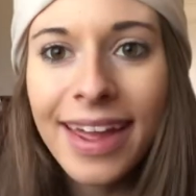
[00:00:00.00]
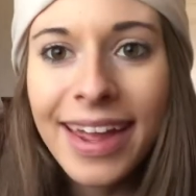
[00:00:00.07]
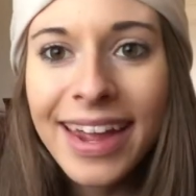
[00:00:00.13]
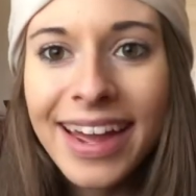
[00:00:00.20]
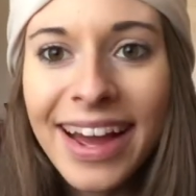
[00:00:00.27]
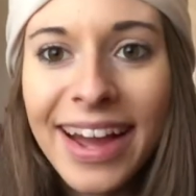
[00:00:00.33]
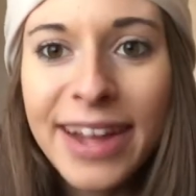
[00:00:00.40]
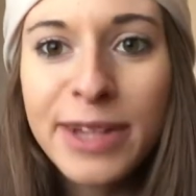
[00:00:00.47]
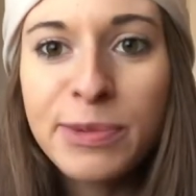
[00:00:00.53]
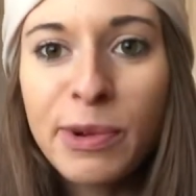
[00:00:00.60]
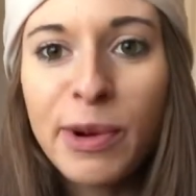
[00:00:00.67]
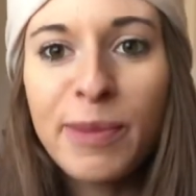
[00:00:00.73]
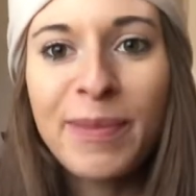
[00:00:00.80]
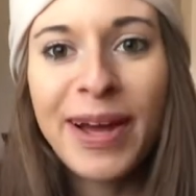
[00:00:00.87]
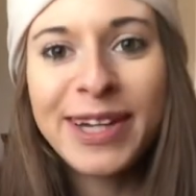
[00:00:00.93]
Hey guys,
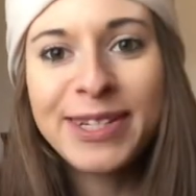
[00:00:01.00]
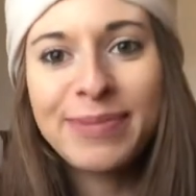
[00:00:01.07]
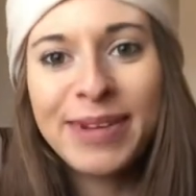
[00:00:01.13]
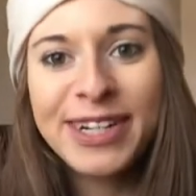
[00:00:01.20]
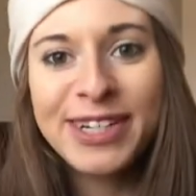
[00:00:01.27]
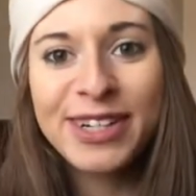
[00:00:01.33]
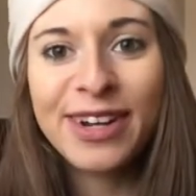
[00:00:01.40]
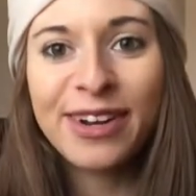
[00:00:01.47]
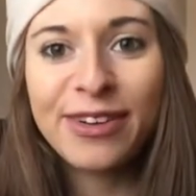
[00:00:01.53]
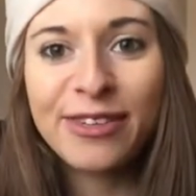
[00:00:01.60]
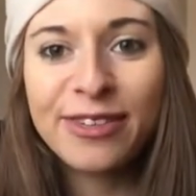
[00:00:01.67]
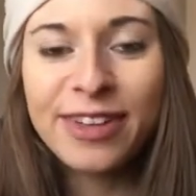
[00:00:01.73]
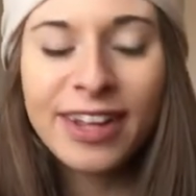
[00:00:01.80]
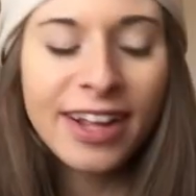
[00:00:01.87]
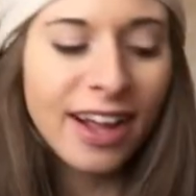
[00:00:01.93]
welcome back to my
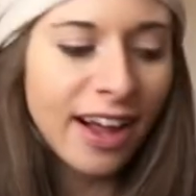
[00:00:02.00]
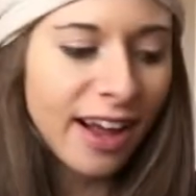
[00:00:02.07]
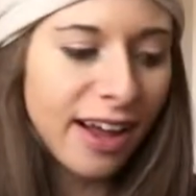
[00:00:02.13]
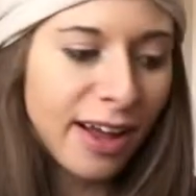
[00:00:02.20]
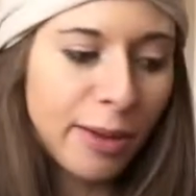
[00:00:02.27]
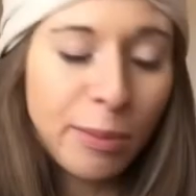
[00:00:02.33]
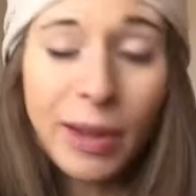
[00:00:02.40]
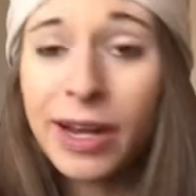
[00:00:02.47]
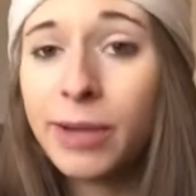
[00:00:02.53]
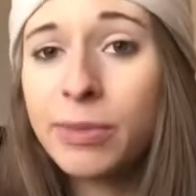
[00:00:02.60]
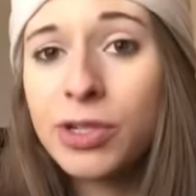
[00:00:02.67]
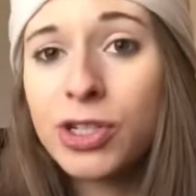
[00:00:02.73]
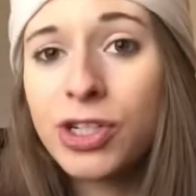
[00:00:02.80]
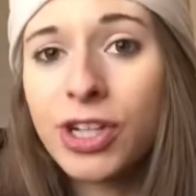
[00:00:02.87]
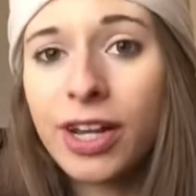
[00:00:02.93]
channel. My name
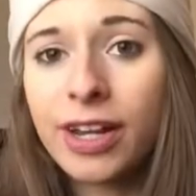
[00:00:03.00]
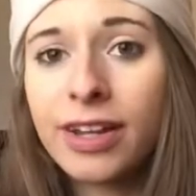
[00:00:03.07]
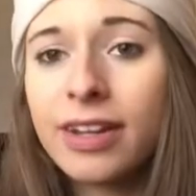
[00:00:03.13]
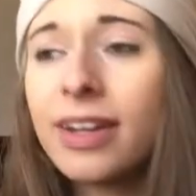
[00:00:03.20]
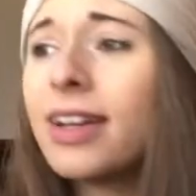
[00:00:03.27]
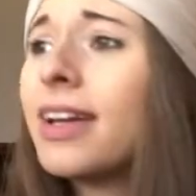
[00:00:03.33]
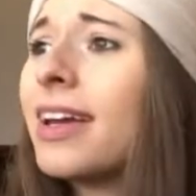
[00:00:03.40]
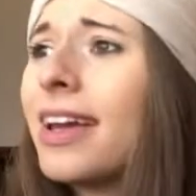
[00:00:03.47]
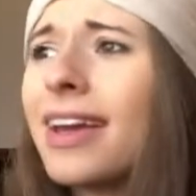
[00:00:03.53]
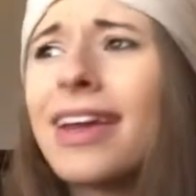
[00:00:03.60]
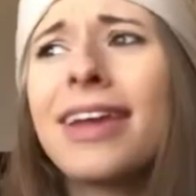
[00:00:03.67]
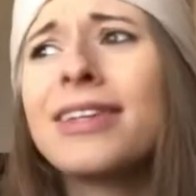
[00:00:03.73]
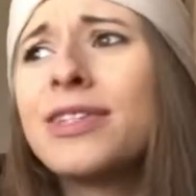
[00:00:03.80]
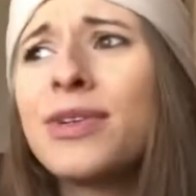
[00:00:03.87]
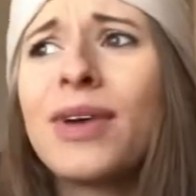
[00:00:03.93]
is Jenna, in
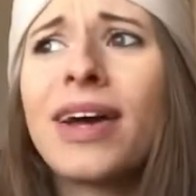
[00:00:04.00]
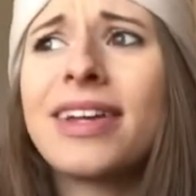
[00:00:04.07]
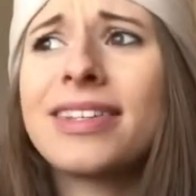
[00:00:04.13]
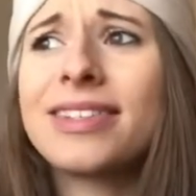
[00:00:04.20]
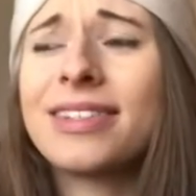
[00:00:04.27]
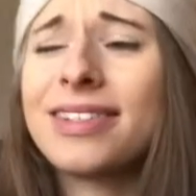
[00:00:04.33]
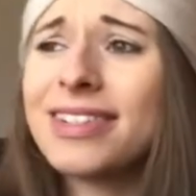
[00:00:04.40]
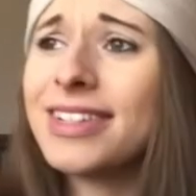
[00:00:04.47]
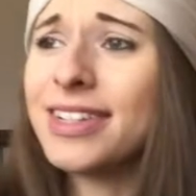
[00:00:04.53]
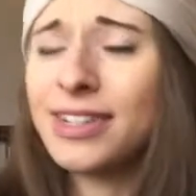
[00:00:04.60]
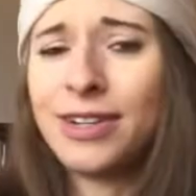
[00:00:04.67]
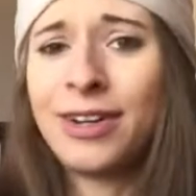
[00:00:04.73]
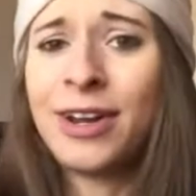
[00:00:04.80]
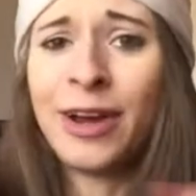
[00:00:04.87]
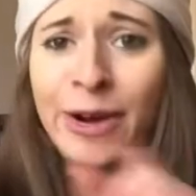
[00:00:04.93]
case you guys
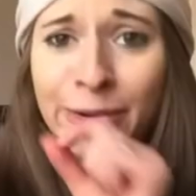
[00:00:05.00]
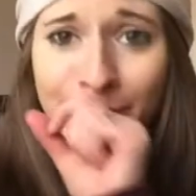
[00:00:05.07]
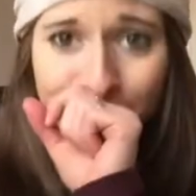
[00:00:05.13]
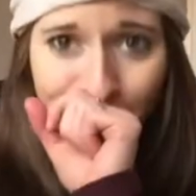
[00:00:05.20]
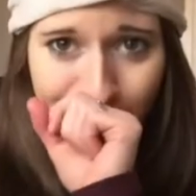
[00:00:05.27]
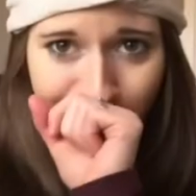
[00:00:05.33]
didn't know.